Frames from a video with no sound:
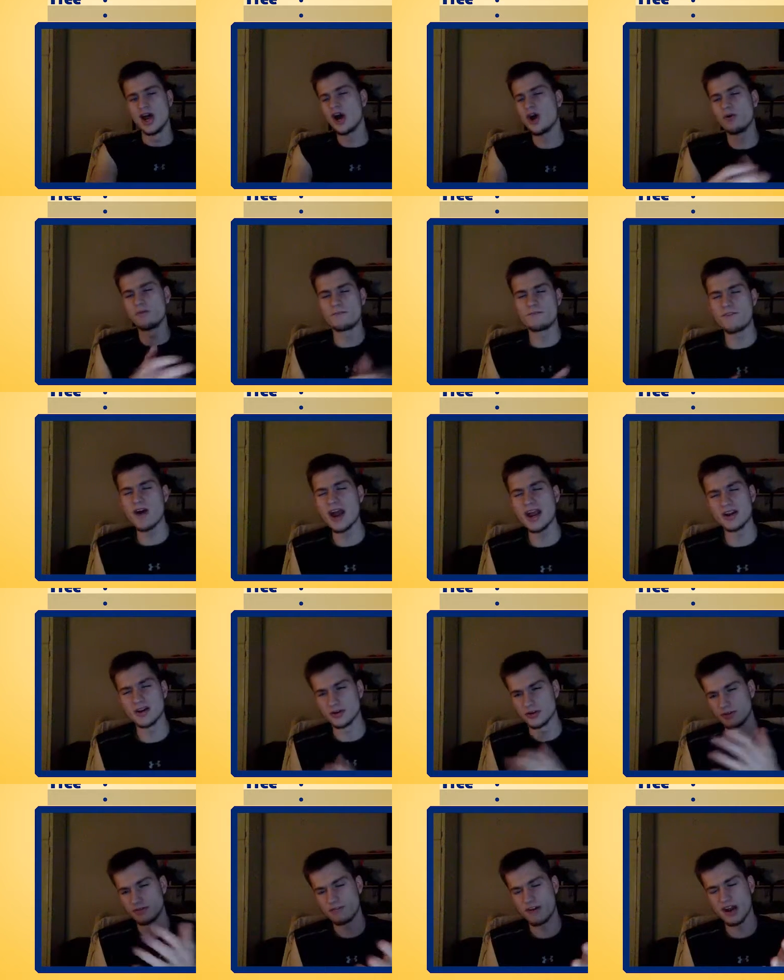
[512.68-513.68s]
Oh,
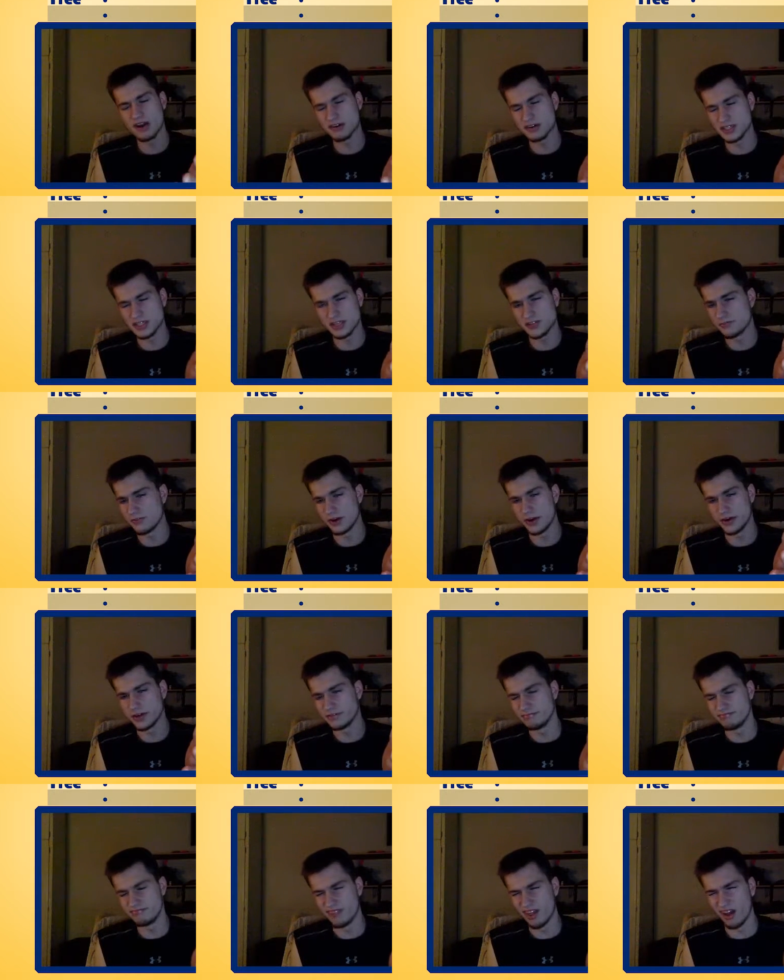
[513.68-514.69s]
Fire. Fire is this fairy.
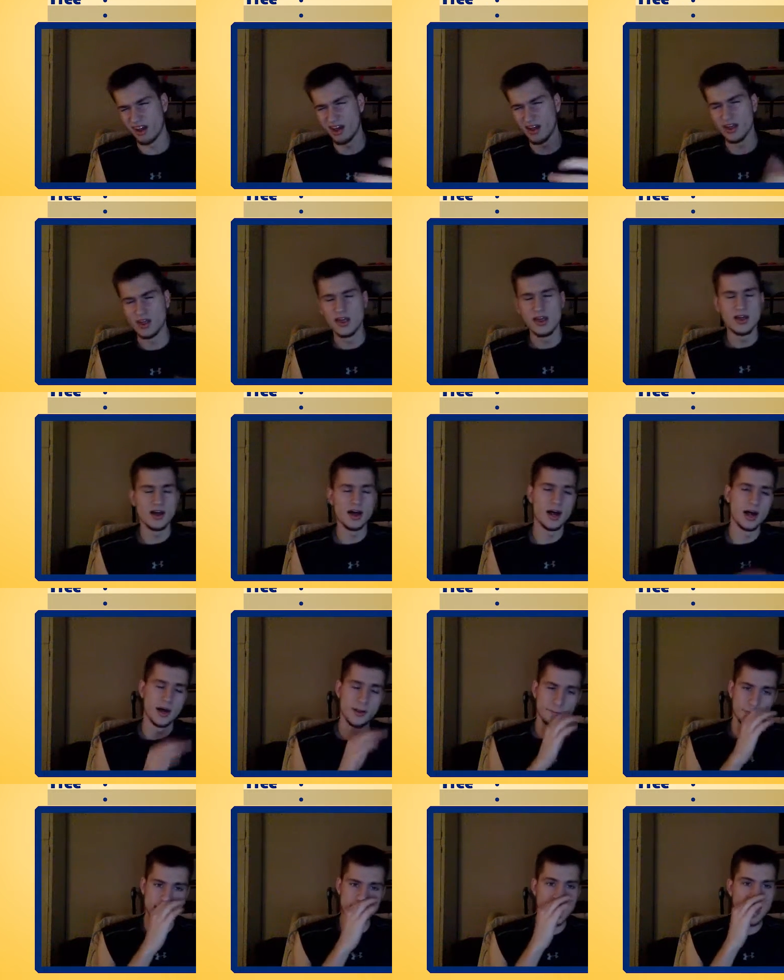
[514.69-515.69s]
Duh.
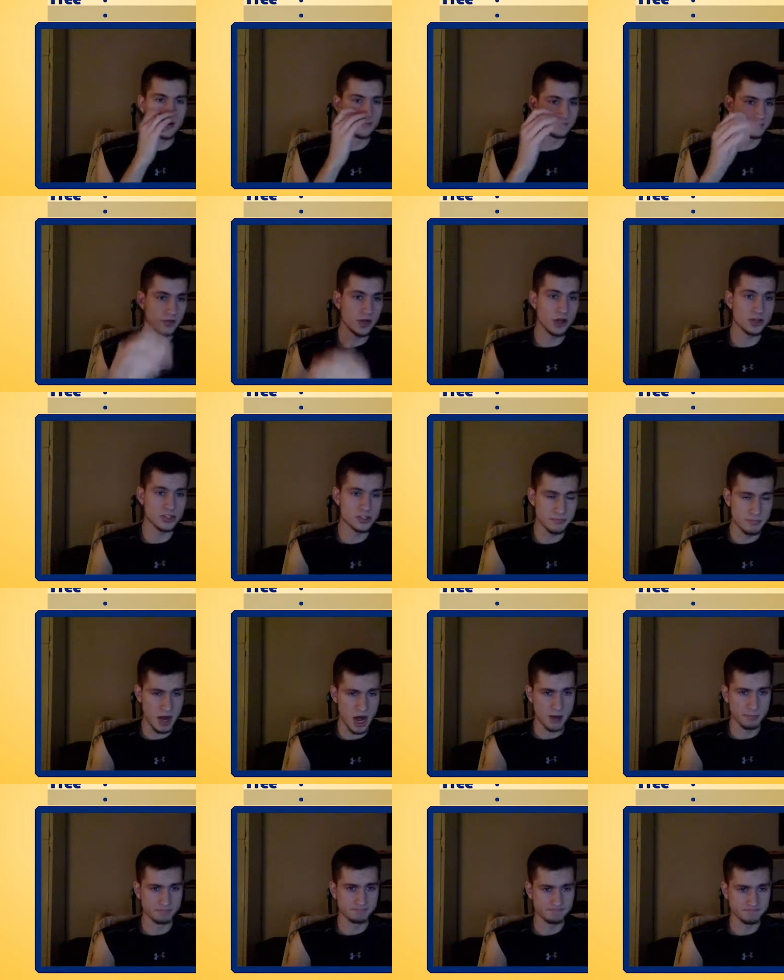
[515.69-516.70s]
But yeah, awesome
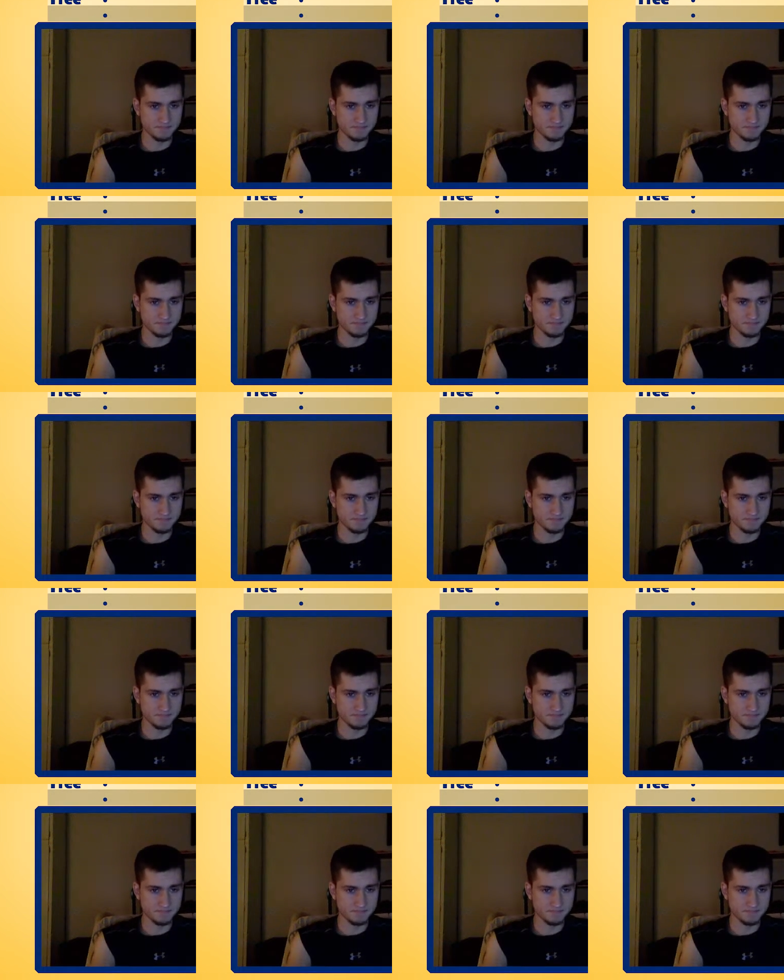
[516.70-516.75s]
Mon.